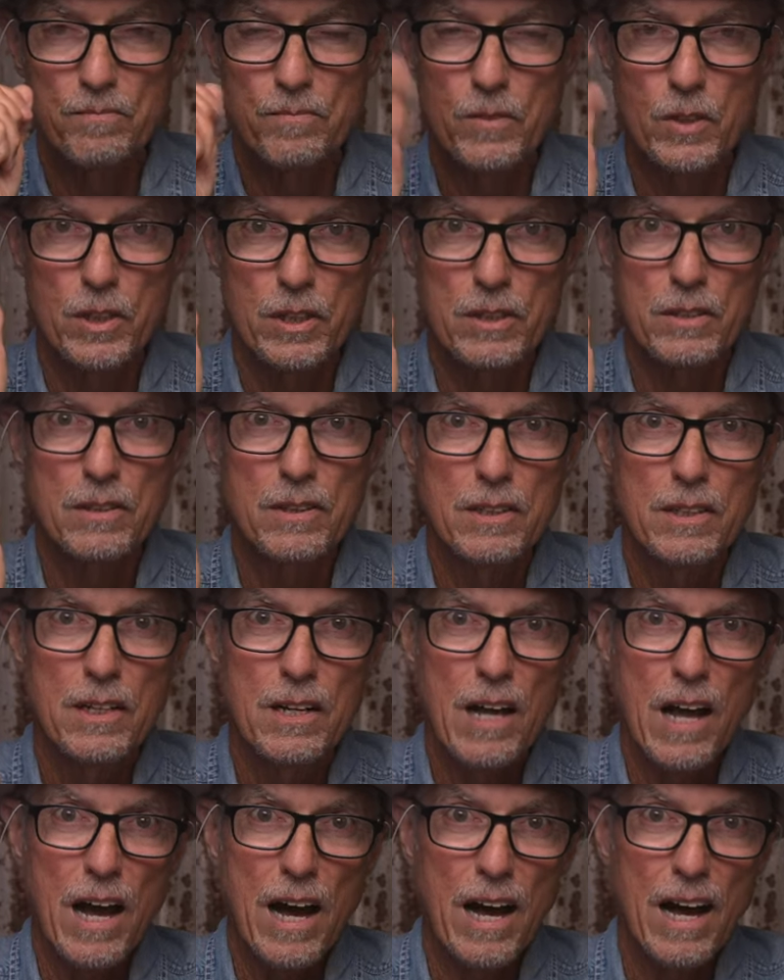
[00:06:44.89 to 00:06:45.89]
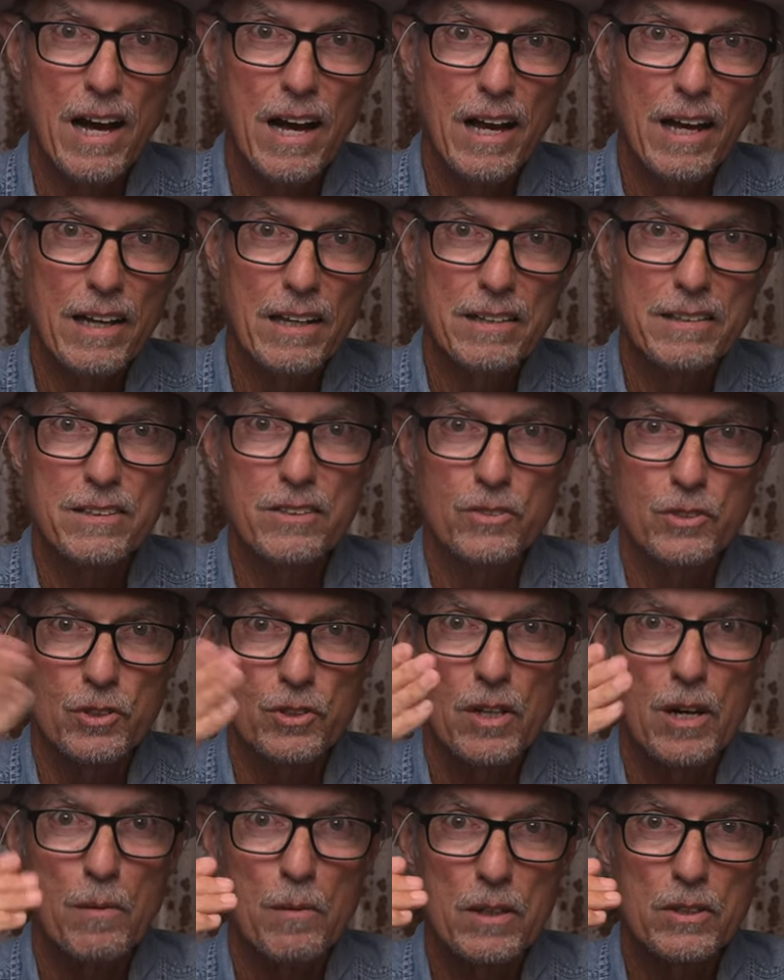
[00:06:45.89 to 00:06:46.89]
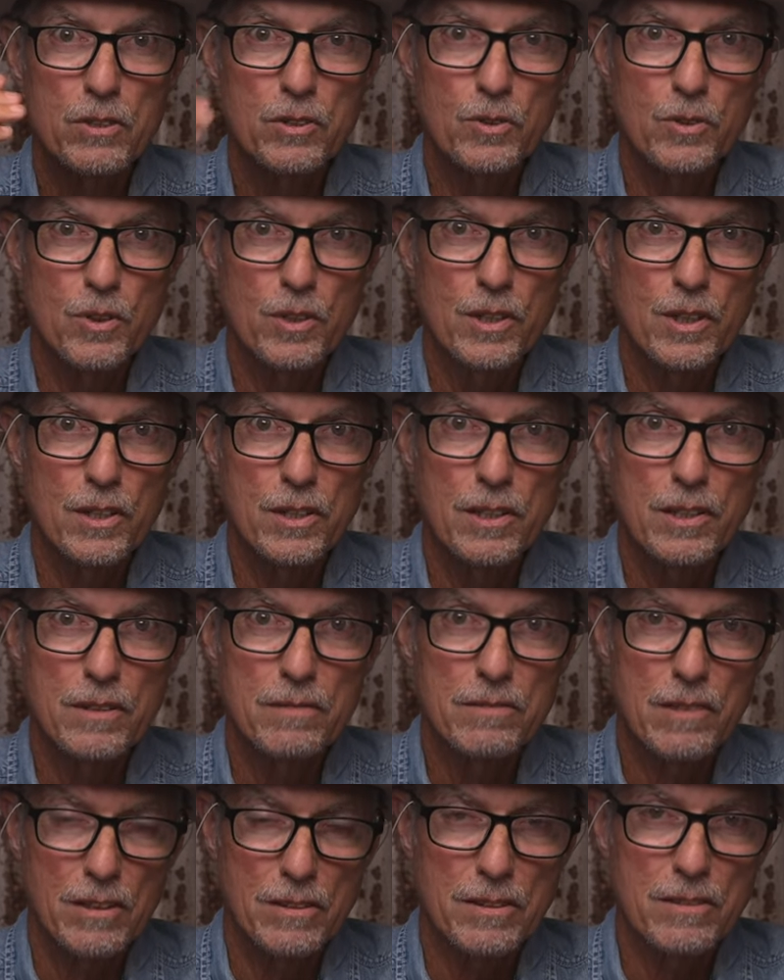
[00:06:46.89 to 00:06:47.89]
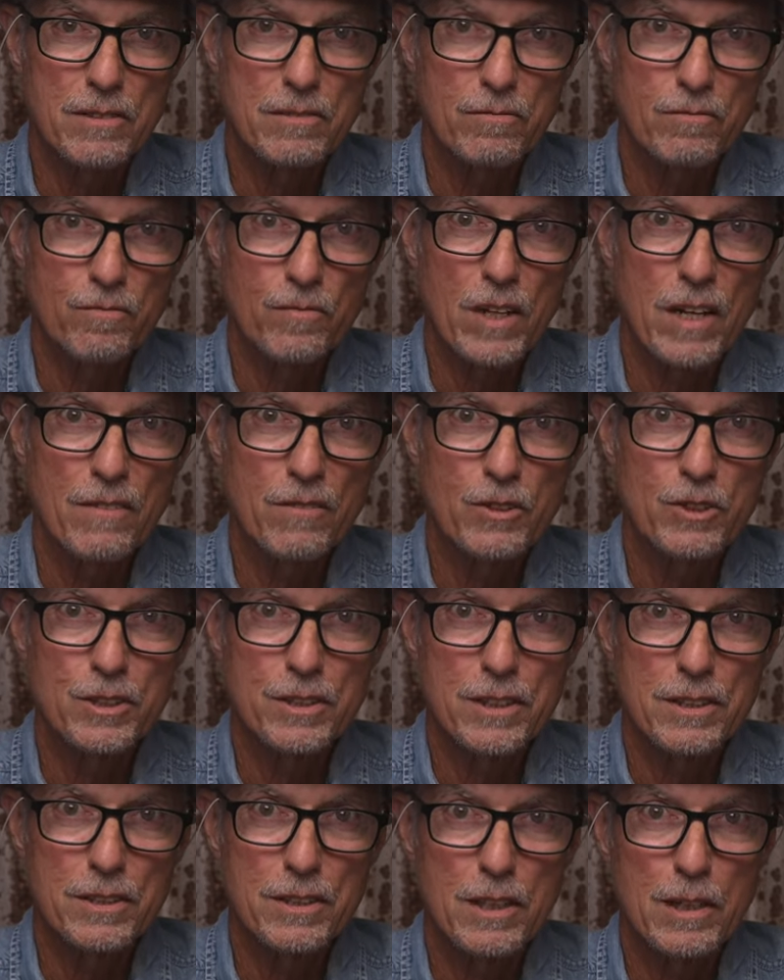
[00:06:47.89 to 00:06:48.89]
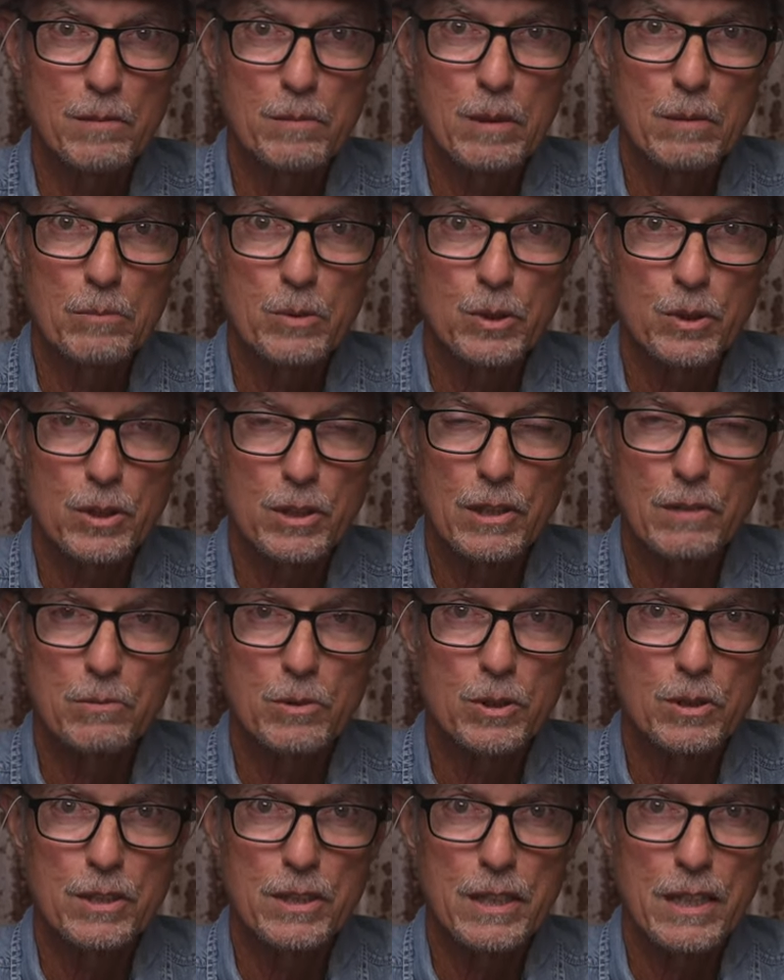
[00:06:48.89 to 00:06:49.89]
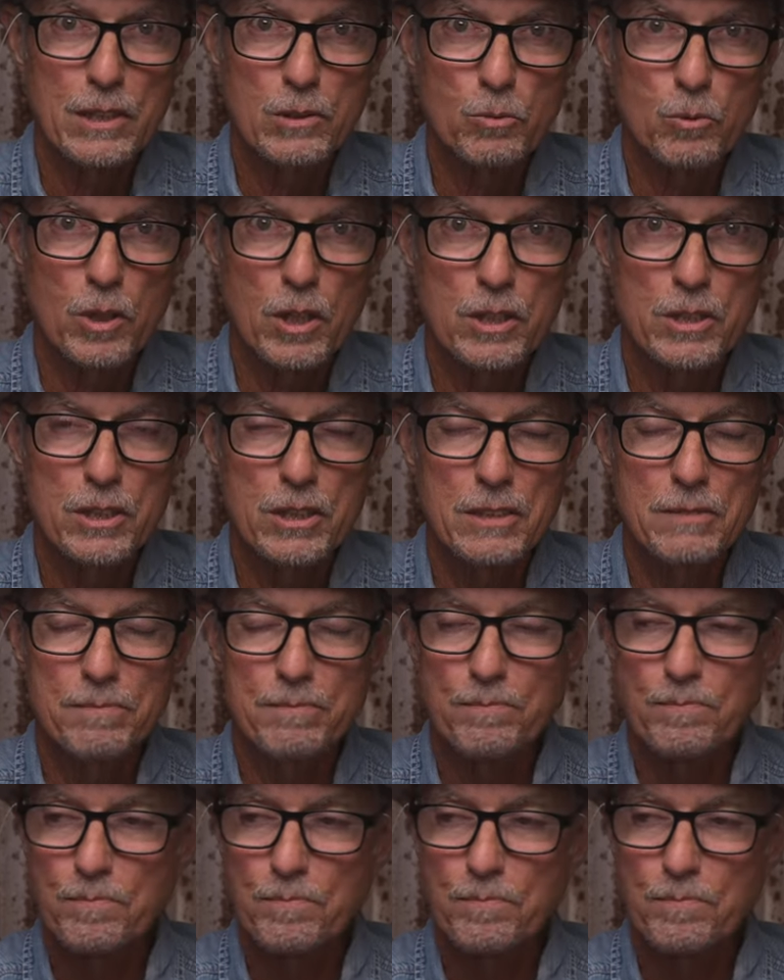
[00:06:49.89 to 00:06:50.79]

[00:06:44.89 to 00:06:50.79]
Look, you saw my story on Fly Fishing Club, I'm sure you guys watched it.